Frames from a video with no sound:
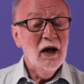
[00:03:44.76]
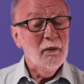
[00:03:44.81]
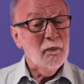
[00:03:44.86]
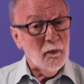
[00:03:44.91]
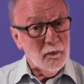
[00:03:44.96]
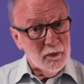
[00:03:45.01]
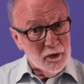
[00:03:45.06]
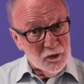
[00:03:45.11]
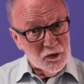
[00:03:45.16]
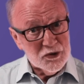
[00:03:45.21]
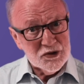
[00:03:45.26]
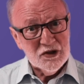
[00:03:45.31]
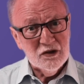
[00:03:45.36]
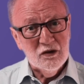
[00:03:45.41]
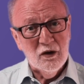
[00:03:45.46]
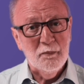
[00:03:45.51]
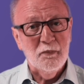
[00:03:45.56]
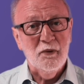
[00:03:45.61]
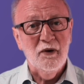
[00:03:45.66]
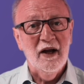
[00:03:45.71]
But we
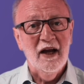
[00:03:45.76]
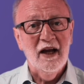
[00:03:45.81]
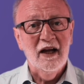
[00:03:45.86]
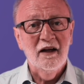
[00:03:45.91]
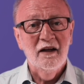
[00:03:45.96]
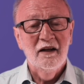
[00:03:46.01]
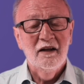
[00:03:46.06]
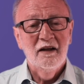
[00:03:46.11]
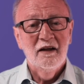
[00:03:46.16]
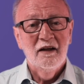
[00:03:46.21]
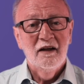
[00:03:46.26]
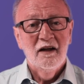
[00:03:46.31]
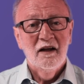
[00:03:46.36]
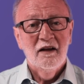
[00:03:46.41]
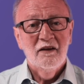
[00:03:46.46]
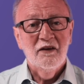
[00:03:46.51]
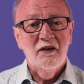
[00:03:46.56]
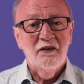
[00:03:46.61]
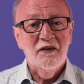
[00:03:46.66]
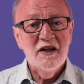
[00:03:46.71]
also are praying
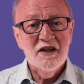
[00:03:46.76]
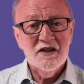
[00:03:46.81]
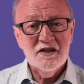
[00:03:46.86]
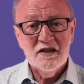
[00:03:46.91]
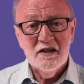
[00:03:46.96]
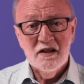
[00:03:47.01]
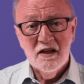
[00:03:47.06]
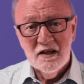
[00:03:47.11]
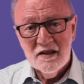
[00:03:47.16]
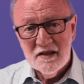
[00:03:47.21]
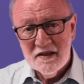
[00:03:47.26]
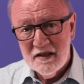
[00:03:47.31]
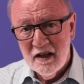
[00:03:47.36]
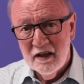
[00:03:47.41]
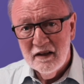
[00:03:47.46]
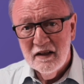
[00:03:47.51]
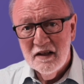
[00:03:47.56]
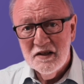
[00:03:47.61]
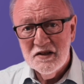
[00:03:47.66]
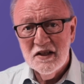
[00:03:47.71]
that these
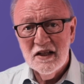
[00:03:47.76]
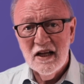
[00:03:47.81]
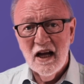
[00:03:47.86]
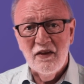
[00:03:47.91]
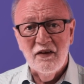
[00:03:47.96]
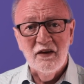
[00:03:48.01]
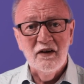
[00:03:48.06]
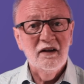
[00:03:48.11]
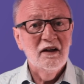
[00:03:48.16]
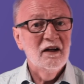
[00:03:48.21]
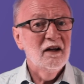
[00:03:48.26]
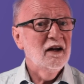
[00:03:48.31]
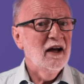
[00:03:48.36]
Sundays together